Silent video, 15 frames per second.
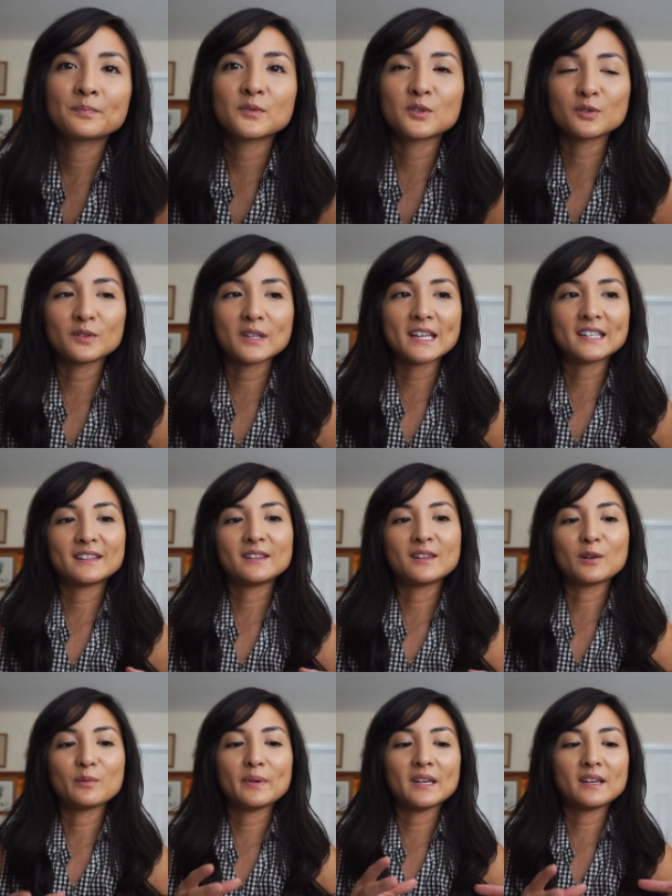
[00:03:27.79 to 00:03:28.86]
Don't let
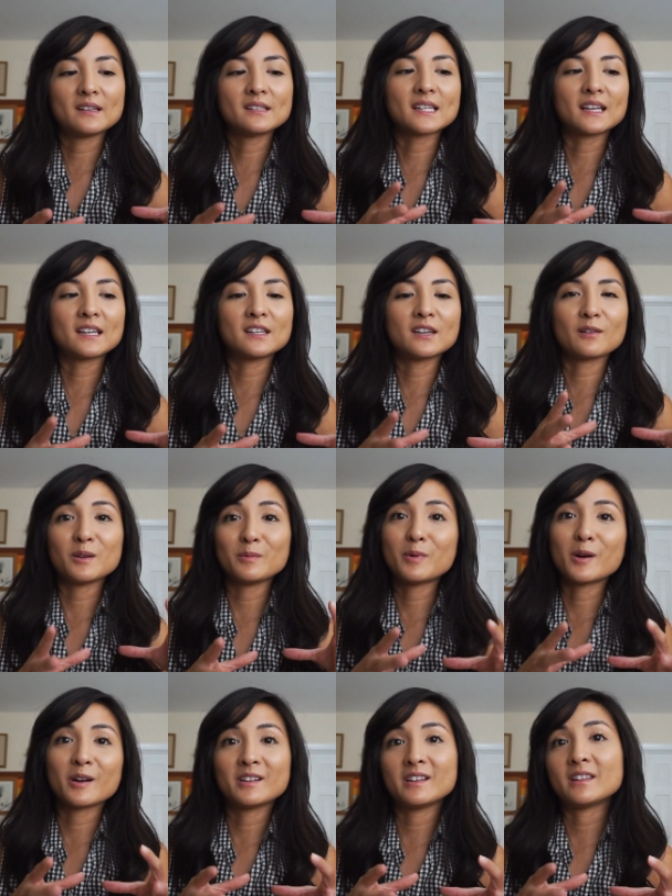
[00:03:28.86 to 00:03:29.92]
there be a secondary
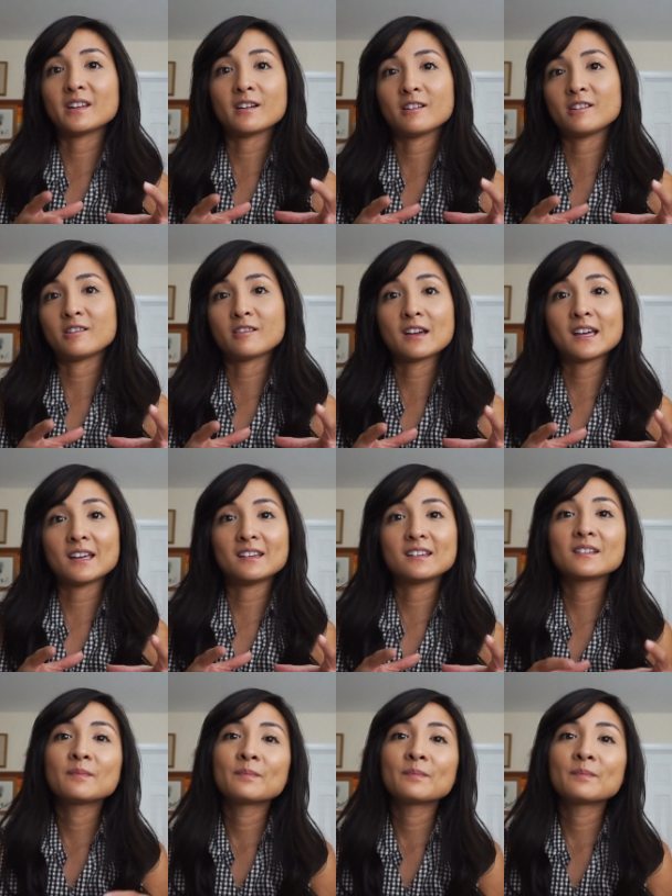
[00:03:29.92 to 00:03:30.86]
party there in your head.